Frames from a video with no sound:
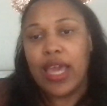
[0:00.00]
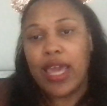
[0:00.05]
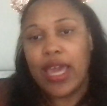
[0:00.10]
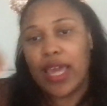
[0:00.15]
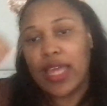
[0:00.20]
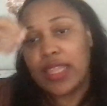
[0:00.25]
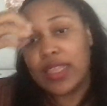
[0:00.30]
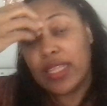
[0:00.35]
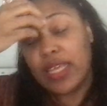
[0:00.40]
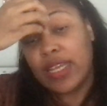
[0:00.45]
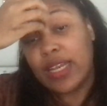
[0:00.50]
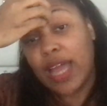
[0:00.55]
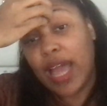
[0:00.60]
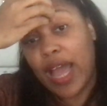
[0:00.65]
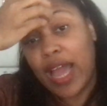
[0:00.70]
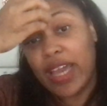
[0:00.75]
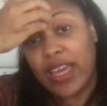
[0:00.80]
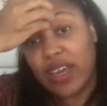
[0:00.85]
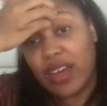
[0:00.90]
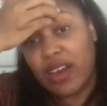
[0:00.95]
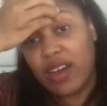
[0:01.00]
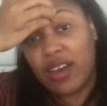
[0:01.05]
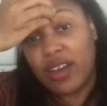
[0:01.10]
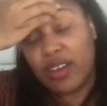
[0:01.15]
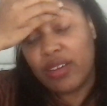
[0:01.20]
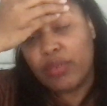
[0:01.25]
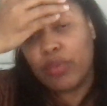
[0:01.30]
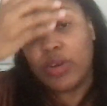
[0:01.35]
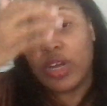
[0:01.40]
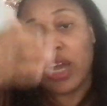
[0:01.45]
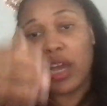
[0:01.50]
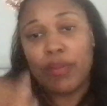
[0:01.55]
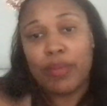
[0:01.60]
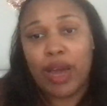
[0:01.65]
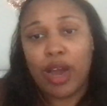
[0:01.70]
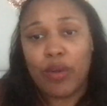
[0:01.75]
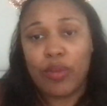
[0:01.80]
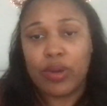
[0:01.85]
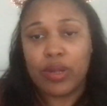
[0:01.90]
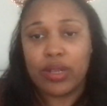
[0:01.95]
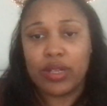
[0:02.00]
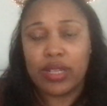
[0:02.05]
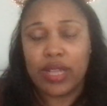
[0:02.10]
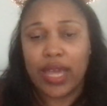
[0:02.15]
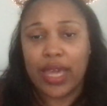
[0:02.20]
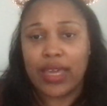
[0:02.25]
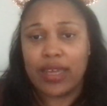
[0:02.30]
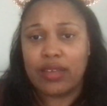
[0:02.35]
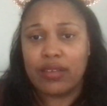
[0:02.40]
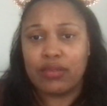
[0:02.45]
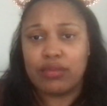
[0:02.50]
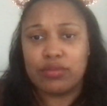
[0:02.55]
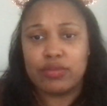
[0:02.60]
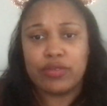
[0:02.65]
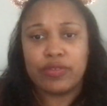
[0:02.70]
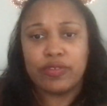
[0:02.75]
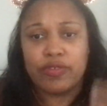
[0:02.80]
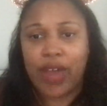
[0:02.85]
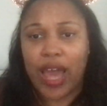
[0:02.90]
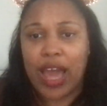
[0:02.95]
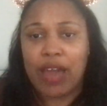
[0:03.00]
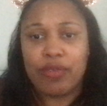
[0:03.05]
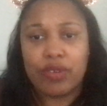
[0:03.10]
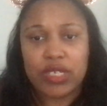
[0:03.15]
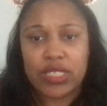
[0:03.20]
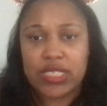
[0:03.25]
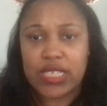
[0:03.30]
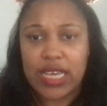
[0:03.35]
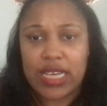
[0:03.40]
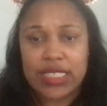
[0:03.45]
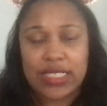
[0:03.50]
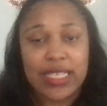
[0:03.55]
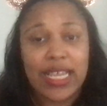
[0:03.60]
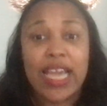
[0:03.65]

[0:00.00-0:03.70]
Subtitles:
and then Ion will come out with like 5 or 6.